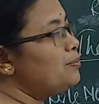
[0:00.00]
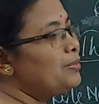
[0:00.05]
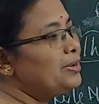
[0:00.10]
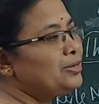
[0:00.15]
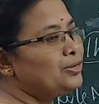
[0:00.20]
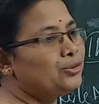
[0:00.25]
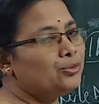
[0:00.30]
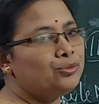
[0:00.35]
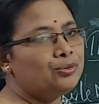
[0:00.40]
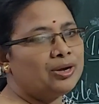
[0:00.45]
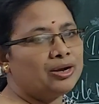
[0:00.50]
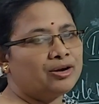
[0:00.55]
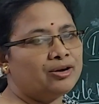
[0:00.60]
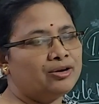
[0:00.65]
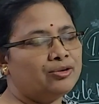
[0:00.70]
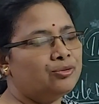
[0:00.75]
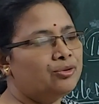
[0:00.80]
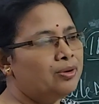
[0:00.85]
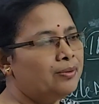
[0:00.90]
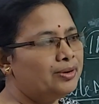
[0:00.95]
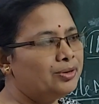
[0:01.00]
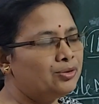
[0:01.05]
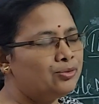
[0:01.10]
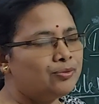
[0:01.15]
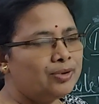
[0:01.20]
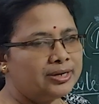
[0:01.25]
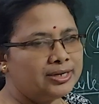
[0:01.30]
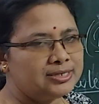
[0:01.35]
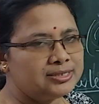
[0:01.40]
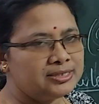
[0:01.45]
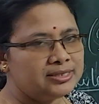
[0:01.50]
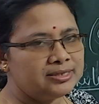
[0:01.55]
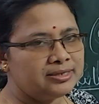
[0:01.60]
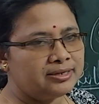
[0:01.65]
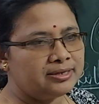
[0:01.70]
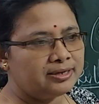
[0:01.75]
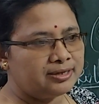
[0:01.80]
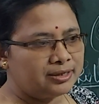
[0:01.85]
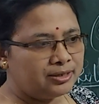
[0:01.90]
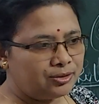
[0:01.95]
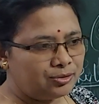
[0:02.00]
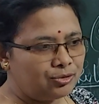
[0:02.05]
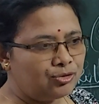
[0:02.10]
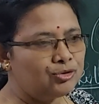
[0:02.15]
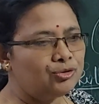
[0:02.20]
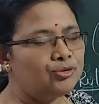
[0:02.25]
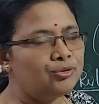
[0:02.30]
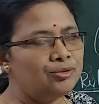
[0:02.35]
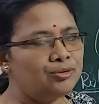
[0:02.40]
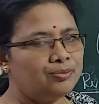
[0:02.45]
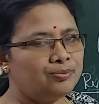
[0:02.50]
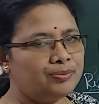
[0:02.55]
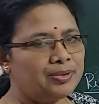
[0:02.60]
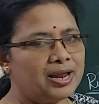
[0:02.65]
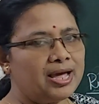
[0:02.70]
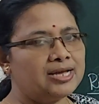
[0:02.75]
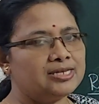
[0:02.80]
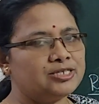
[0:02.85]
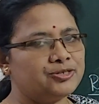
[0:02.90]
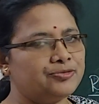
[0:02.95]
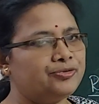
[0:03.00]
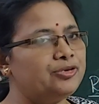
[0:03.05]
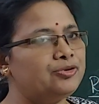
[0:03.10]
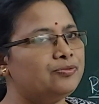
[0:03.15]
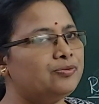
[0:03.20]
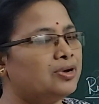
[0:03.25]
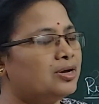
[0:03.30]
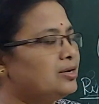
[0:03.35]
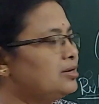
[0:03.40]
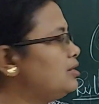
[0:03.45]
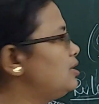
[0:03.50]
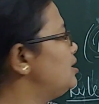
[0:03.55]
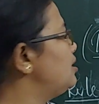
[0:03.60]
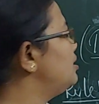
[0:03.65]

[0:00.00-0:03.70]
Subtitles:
number 2, rule number 2 what is there? 2 plus V1.